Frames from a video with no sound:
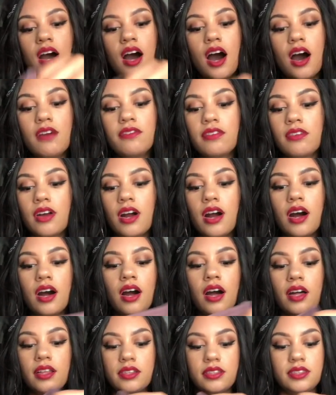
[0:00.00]

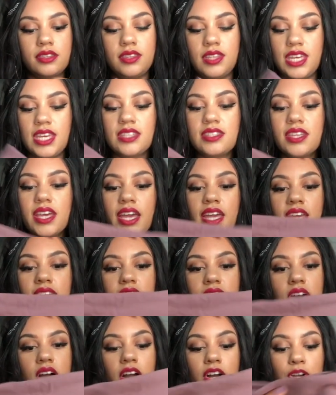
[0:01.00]
Overall, these
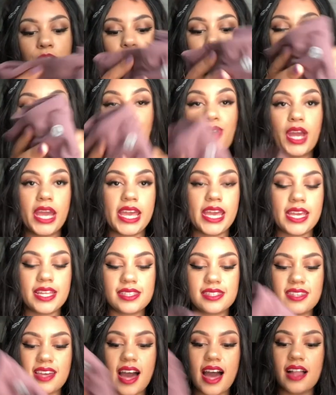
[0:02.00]
leggings are
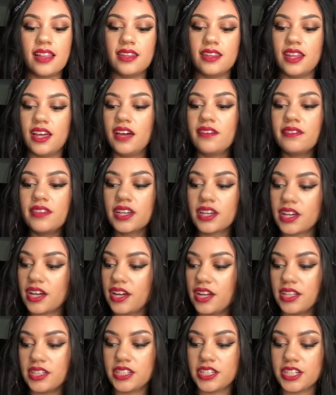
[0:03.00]
great. I love the
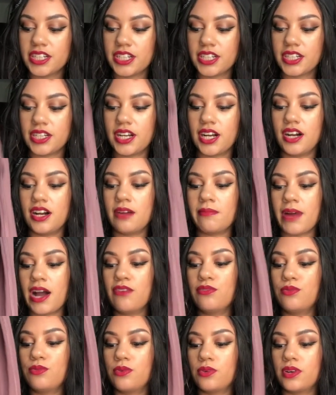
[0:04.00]
color.
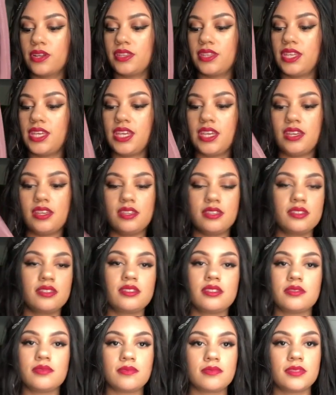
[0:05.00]
I've worn
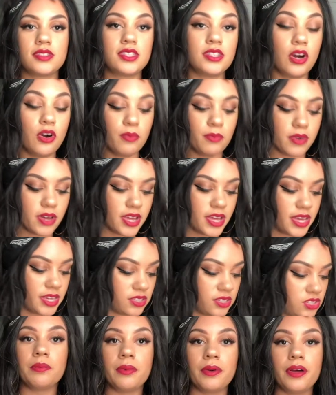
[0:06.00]
these so
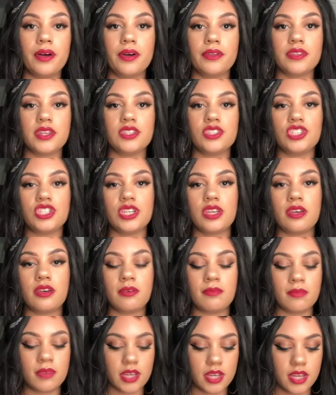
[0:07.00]
much well in the
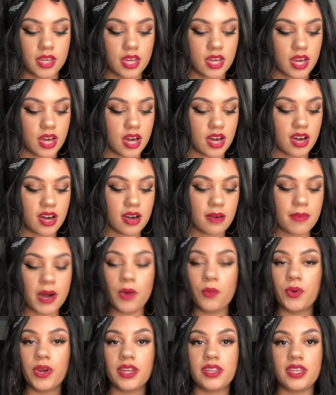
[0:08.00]
gym.
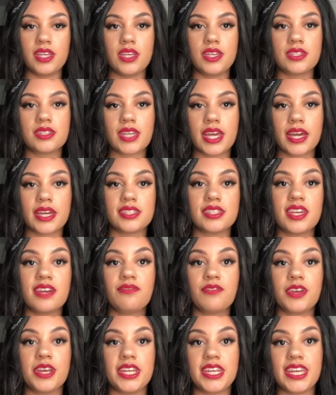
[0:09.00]
I wear these, like I said,
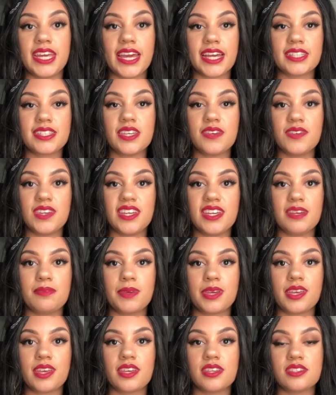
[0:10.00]
for any activity
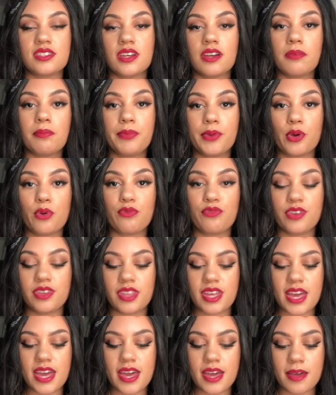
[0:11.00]
because they're built for
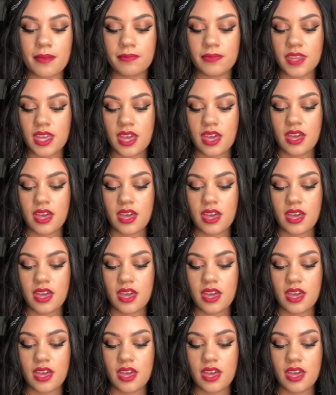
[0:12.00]
that.